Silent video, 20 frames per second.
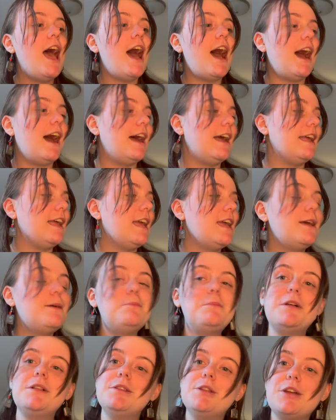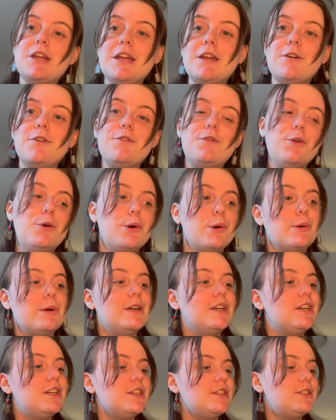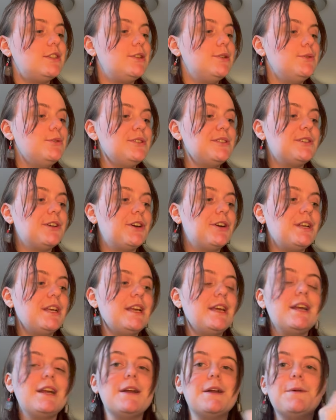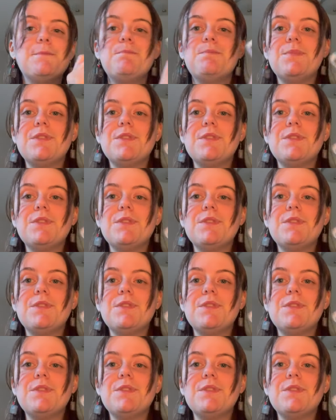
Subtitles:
I am looking forward to starting